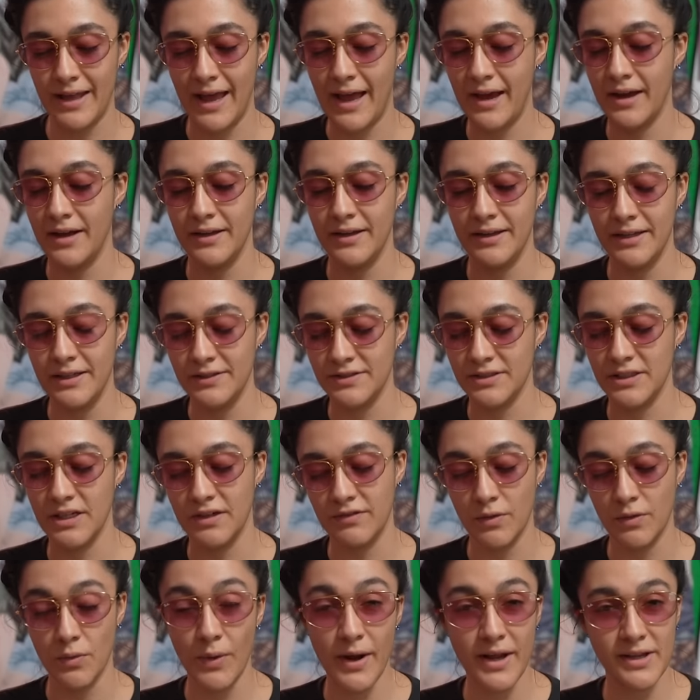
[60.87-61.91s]
that easy of
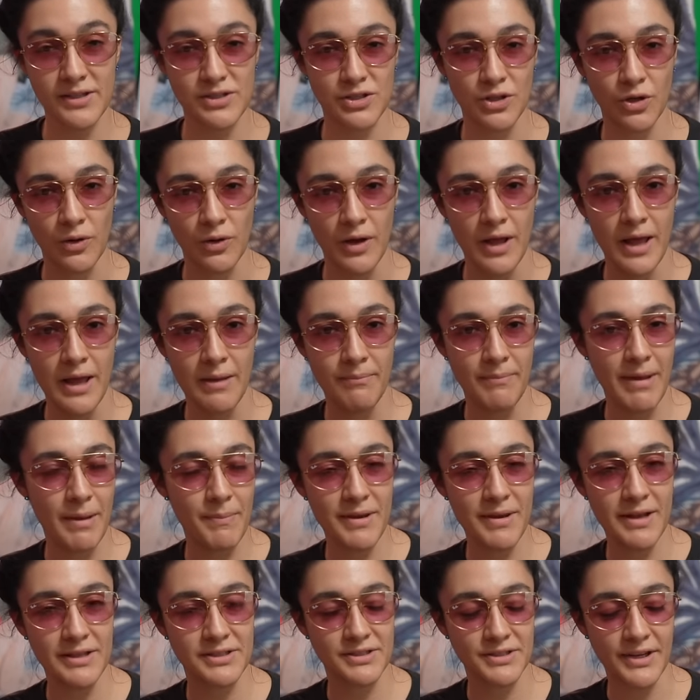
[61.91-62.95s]
a way so
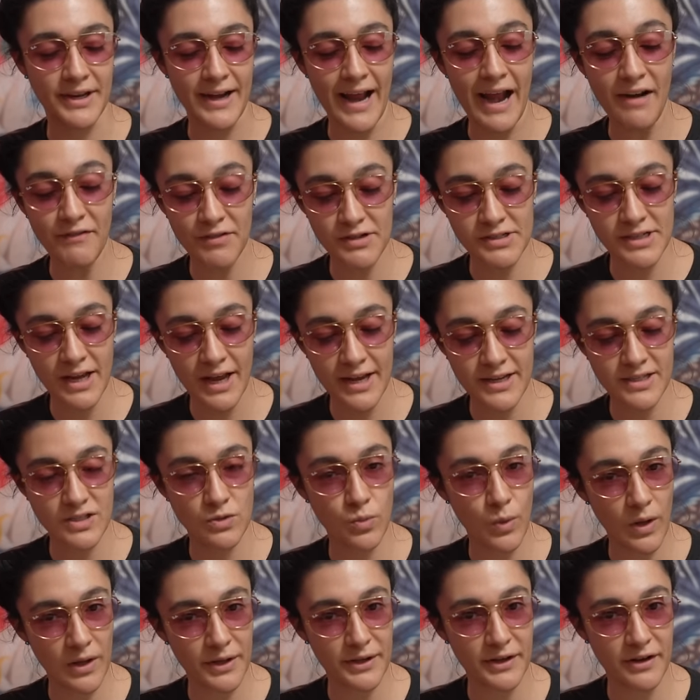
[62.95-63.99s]
maybe it's not advertised
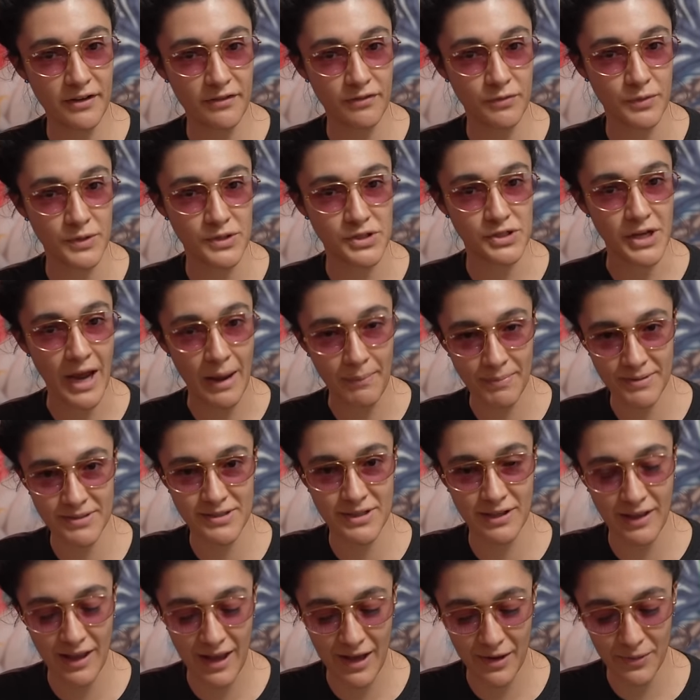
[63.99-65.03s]
well enough which happens
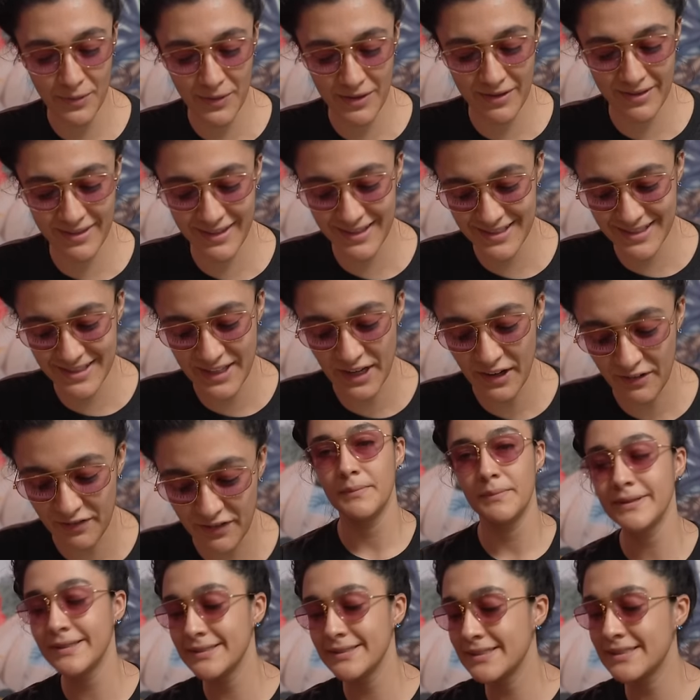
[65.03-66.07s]
a lot with this stuff
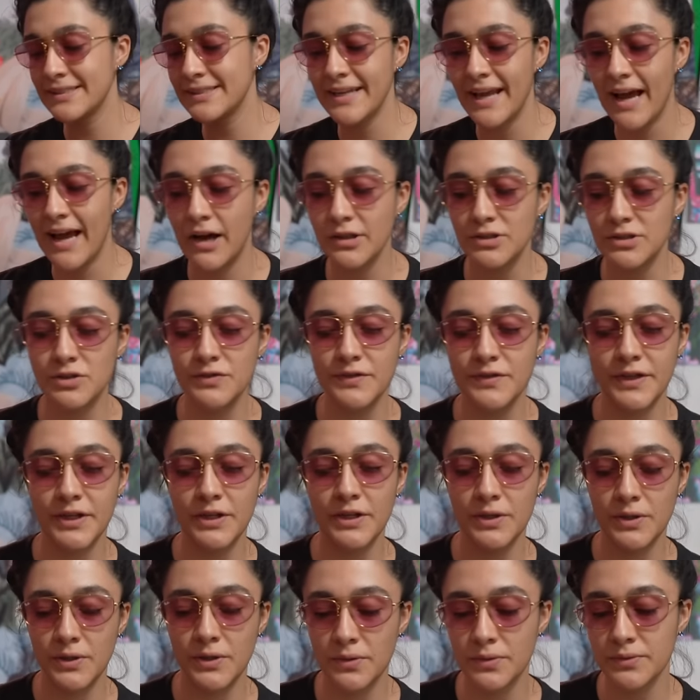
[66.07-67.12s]
but this isn't a how-to
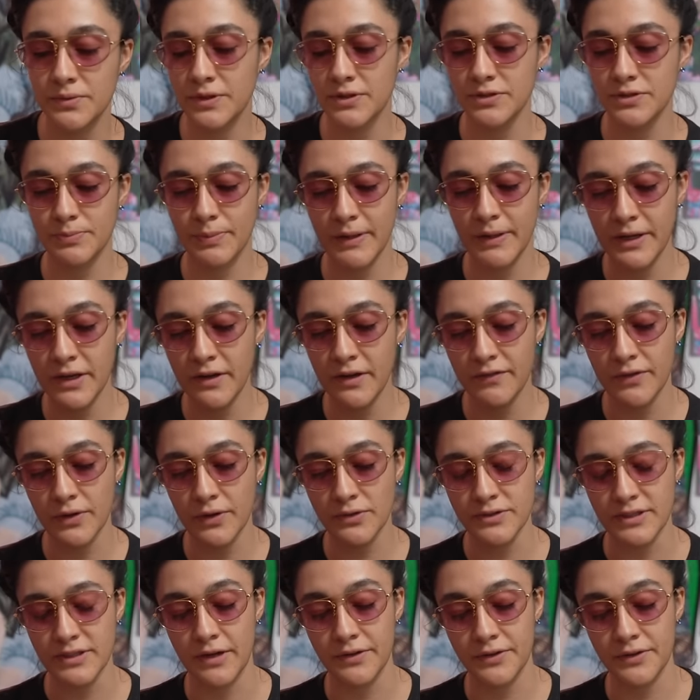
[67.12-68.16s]
video there's plenty of
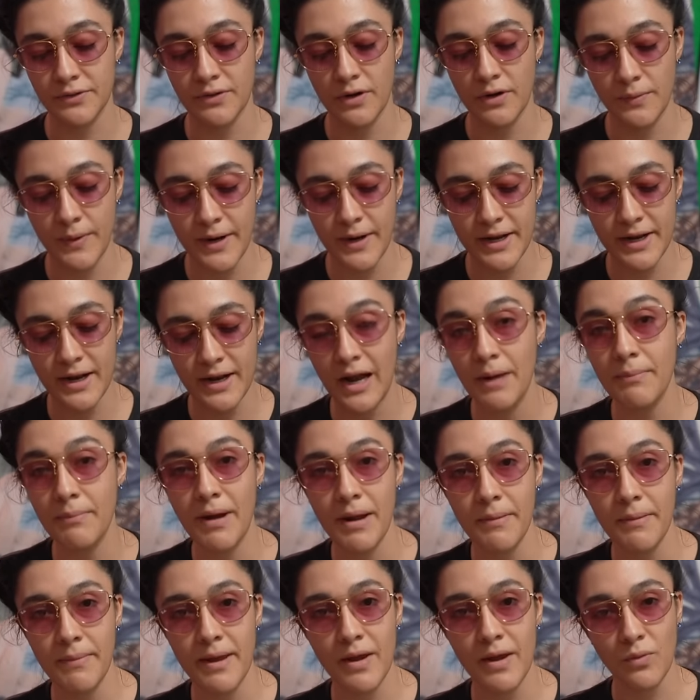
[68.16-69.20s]
those out there already I
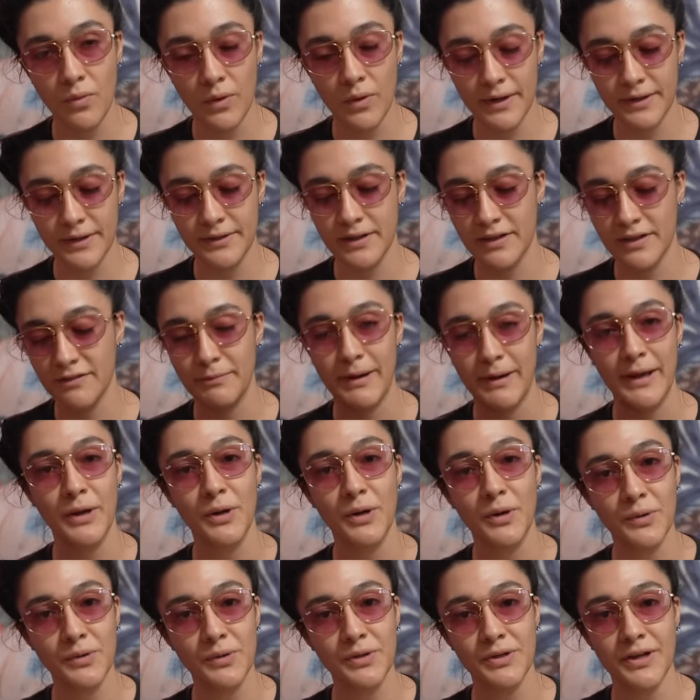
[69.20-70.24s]
might make one of my
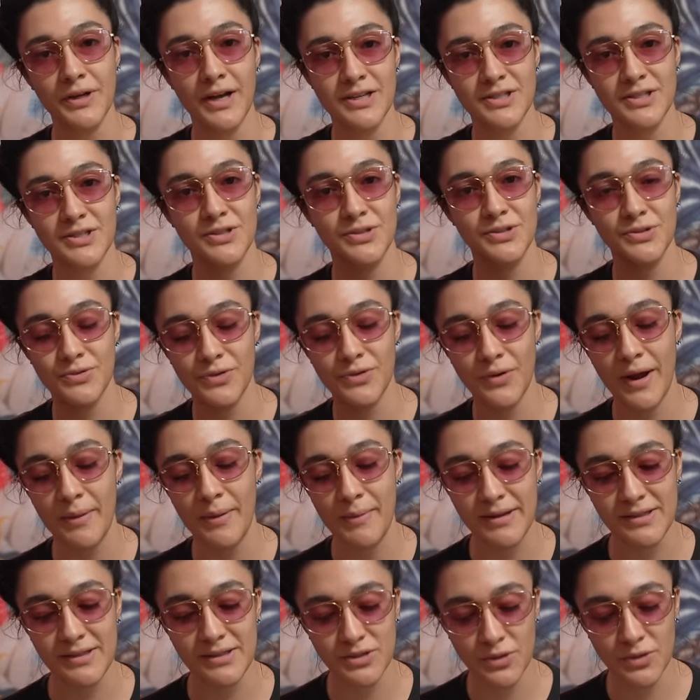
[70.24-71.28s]
own you guys do know I
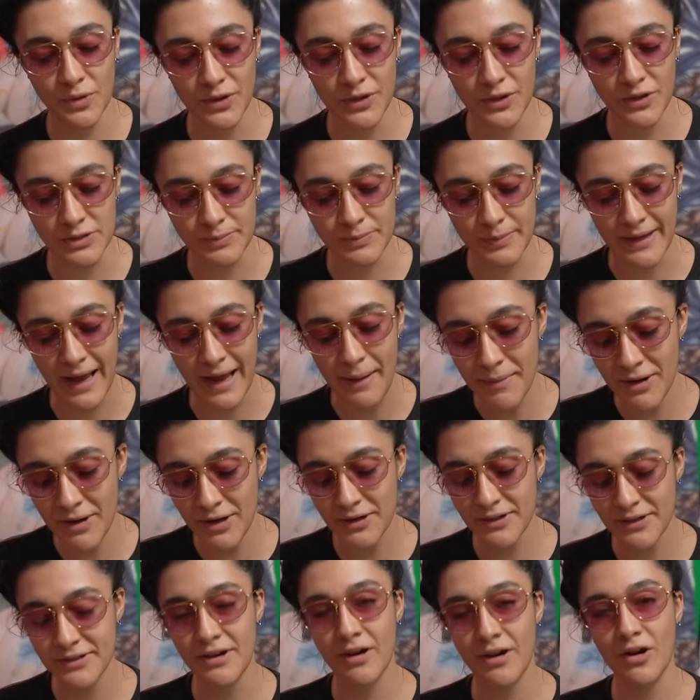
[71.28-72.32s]
make tutorials but but I'm
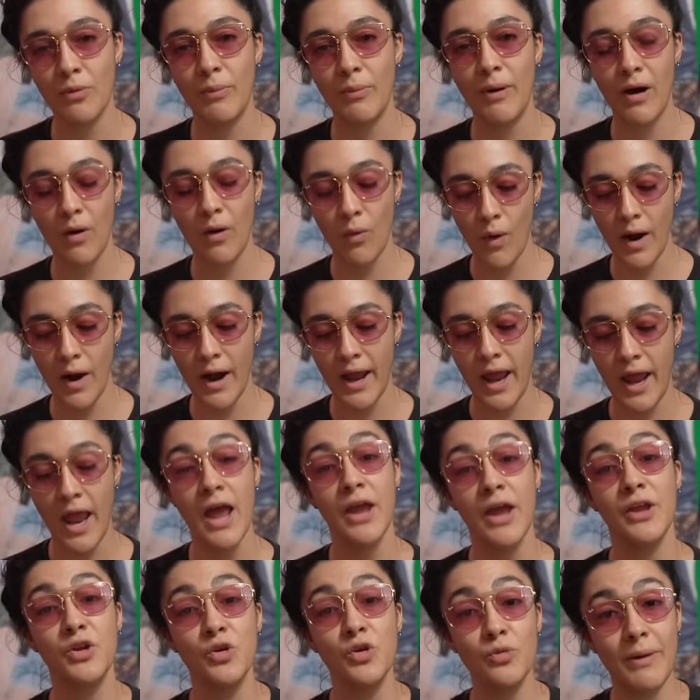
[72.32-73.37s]
here to talk about why
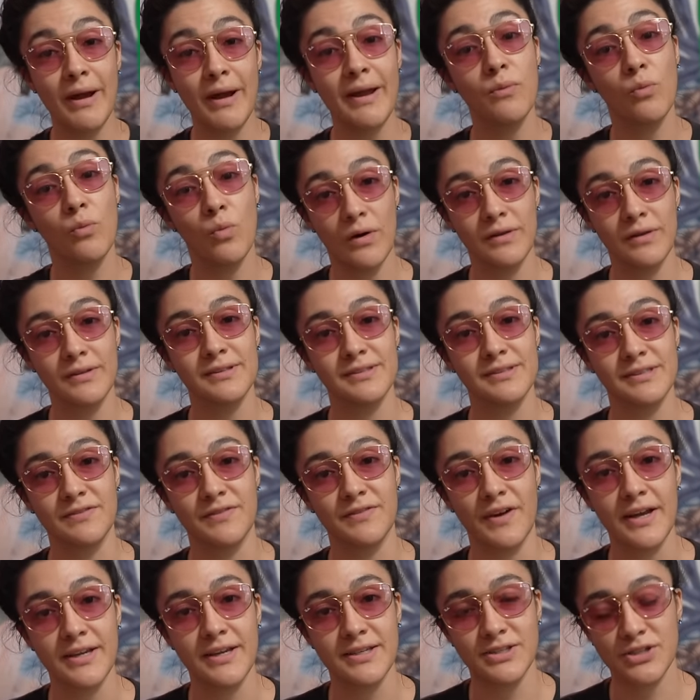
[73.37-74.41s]
you might want this
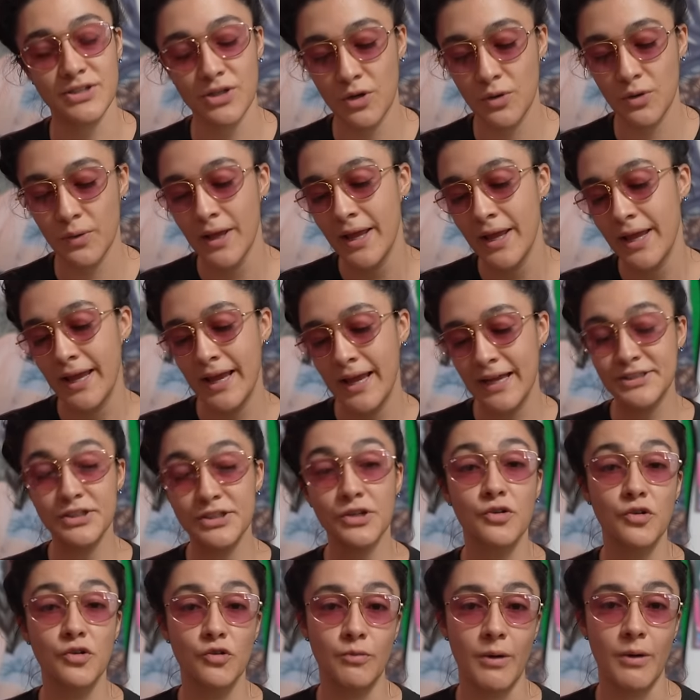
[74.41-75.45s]
device. So it's a
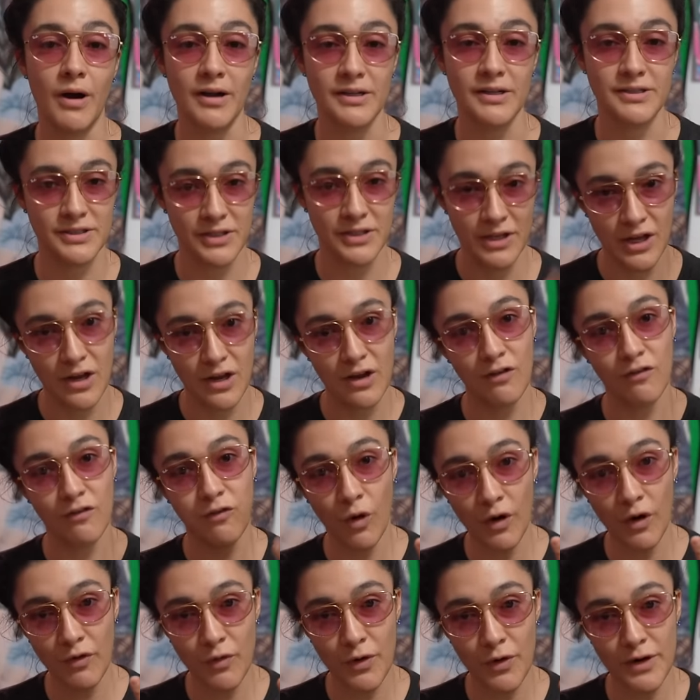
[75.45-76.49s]
Groovebox,
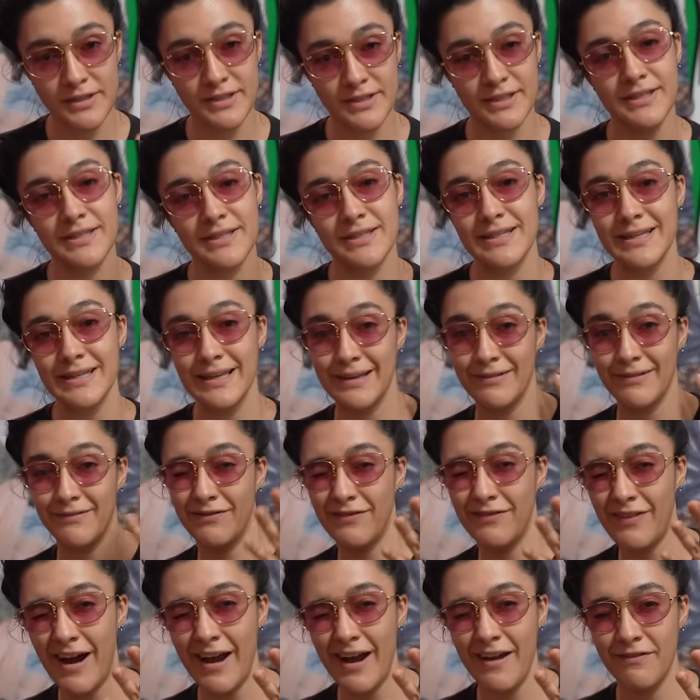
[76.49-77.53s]
four voices,
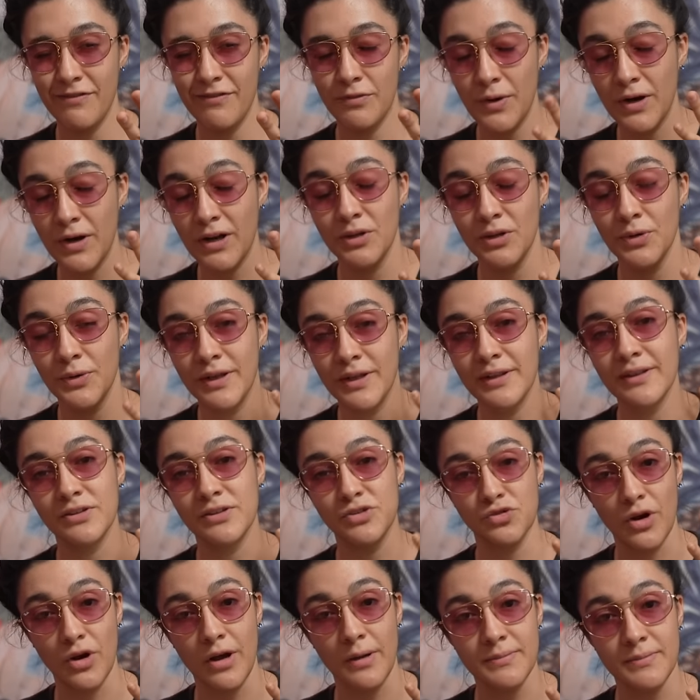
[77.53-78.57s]
five including the
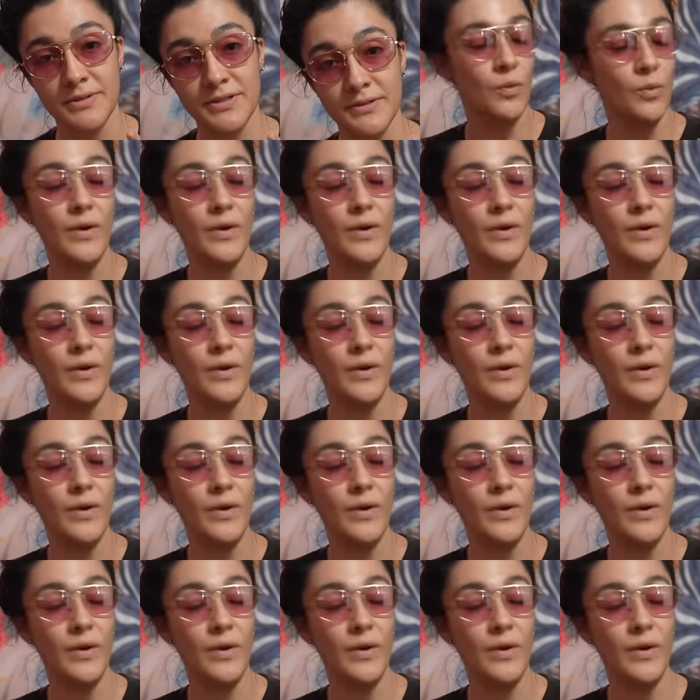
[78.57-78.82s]
drums.